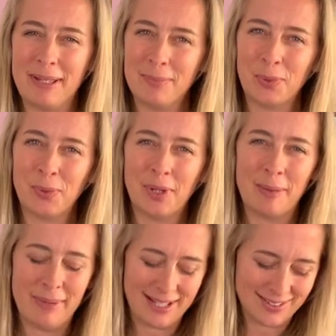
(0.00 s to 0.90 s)
more
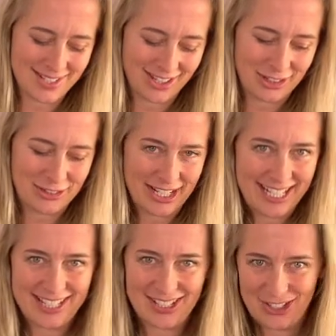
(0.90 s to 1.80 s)
about the
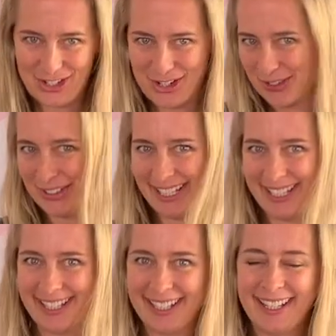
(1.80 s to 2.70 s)
Cricut Joy.
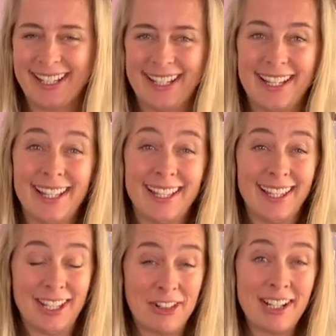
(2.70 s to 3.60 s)

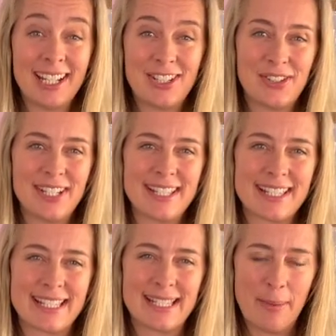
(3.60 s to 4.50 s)
The Cricut Joy's
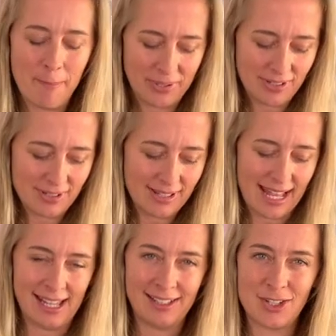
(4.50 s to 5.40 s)
simple
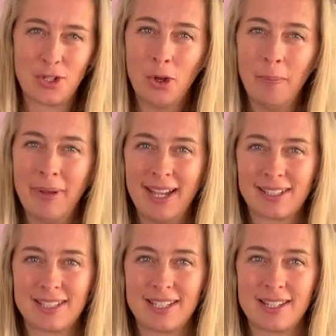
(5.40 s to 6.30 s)
and
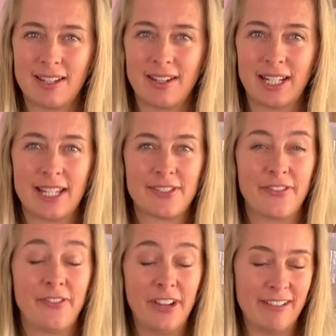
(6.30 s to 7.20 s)
compact design is
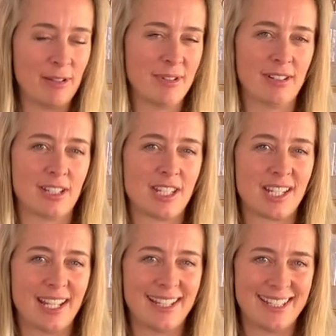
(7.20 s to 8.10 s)
very much
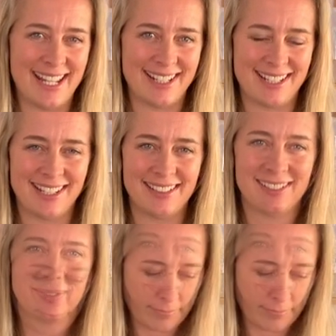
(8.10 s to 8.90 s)
intentional.